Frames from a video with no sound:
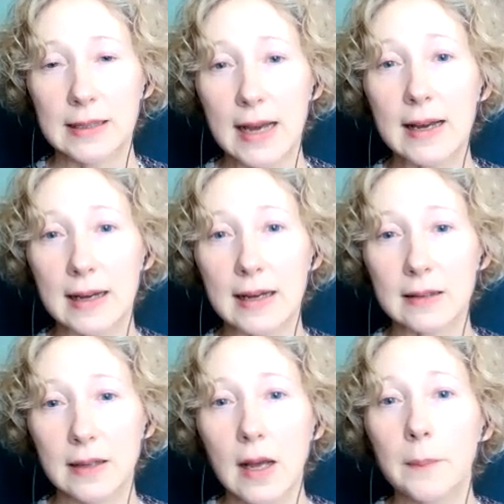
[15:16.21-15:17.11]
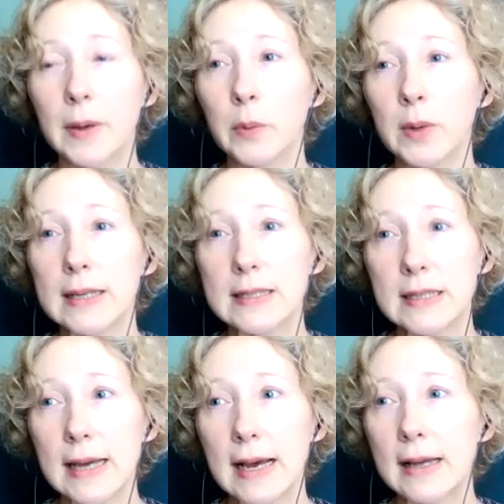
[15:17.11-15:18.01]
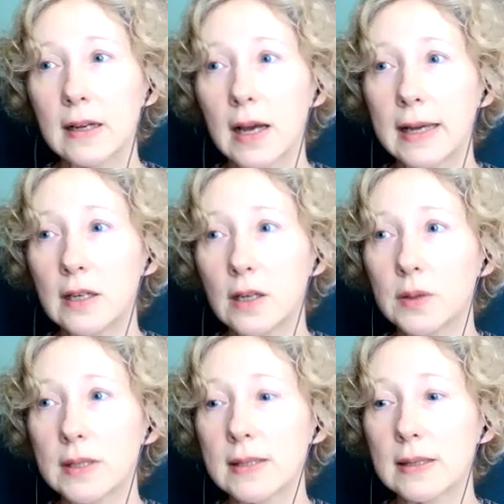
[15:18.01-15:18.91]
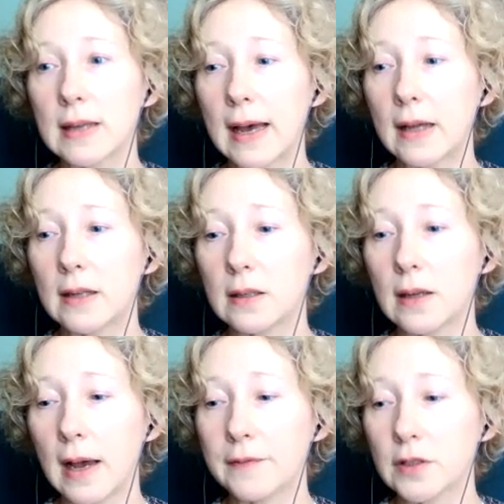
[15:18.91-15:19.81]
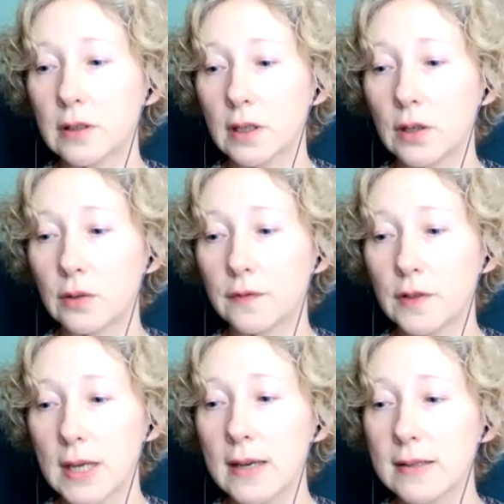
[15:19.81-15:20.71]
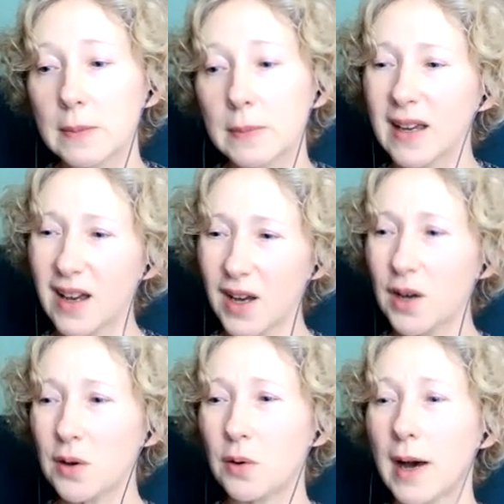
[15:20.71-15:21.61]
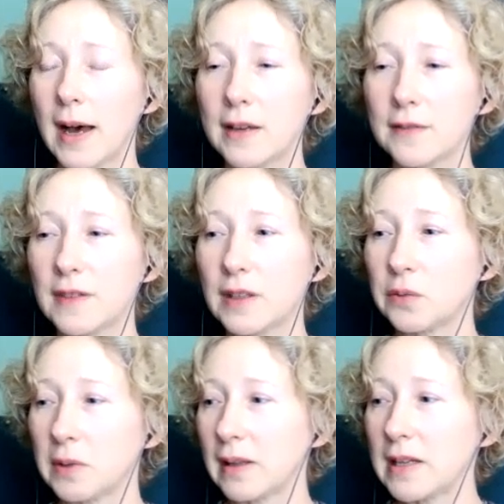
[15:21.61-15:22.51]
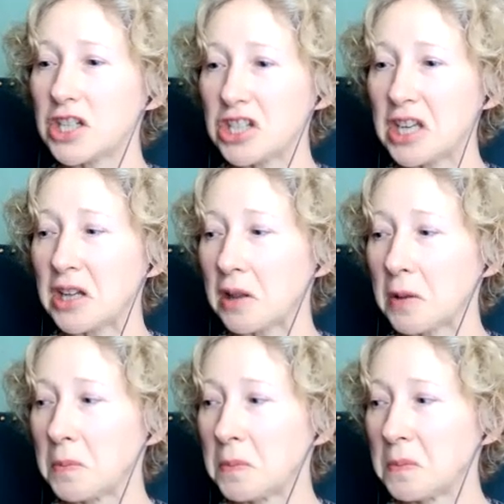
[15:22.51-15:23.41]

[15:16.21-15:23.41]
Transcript: yeah but when I did that, I noticed that after, you know, a few days, I'm like, oh, I feel really chill.